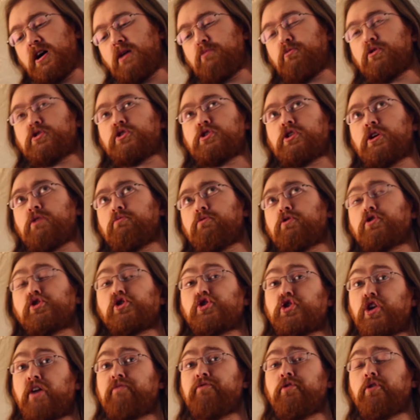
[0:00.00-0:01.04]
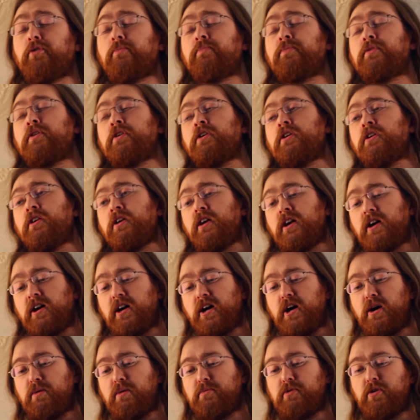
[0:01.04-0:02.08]
which they will shuffle.
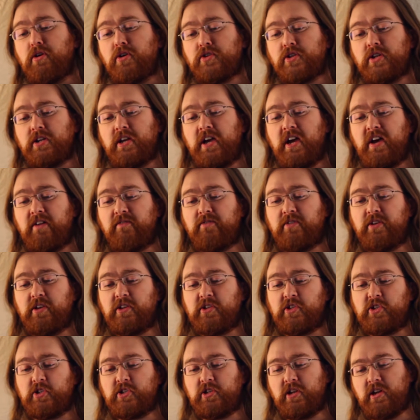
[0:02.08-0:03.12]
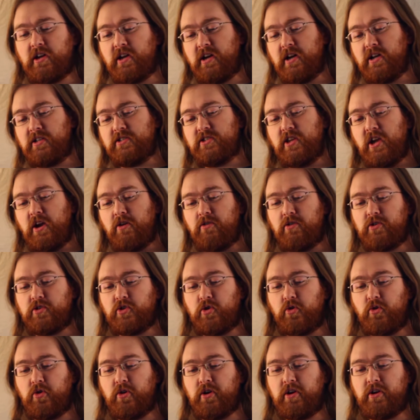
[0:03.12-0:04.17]
You're also going to have these
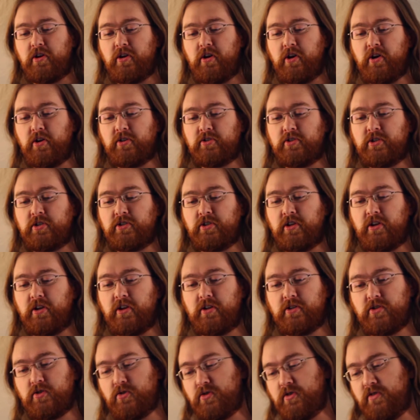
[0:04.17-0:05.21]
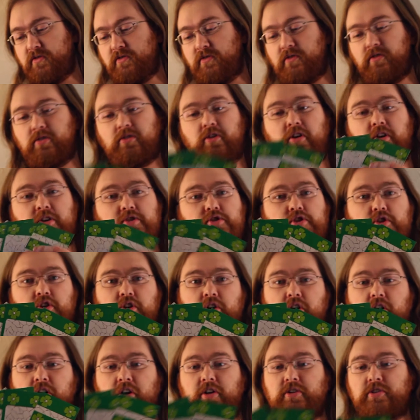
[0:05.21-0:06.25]
territory cards, these sort of larger
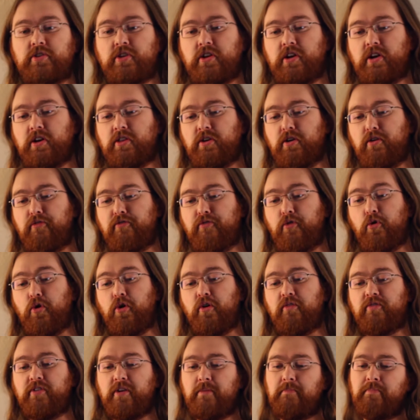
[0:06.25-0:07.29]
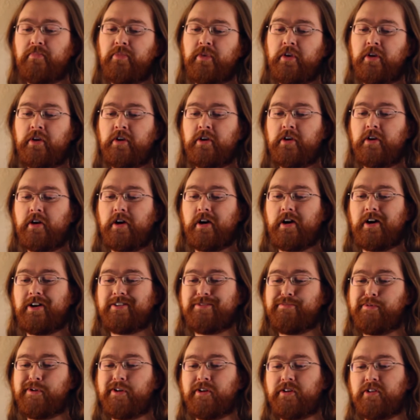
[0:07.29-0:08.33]
cards. There are 4 of them.
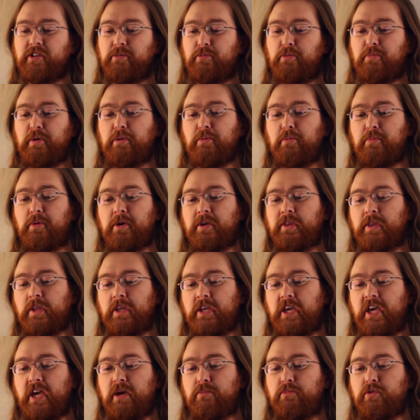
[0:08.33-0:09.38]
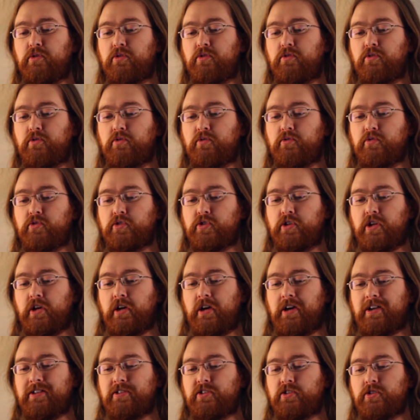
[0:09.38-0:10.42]
Depending on the number of people playing the game, you use
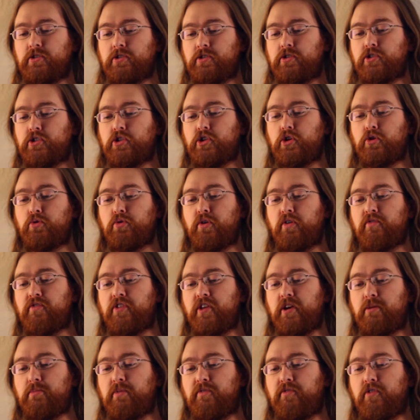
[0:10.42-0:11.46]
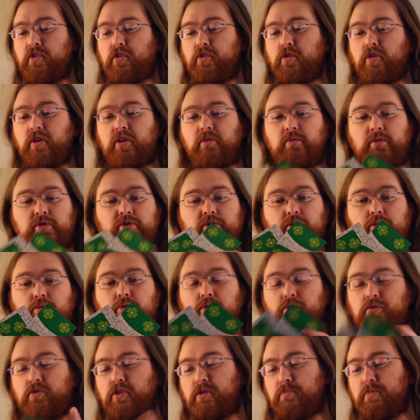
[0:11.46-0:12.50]
2 of them if you're going with 2 or
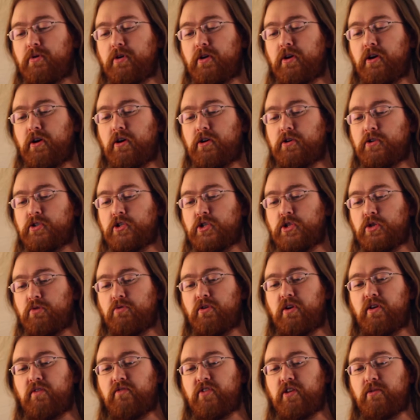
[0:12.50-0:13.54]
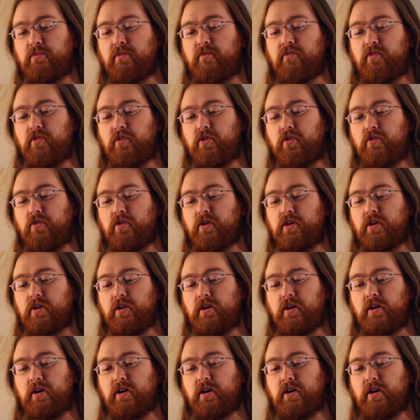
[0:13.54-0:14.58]
3 players, 3 of them if you're going
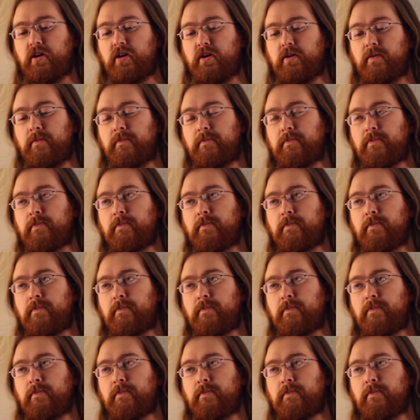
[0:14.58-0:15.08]
4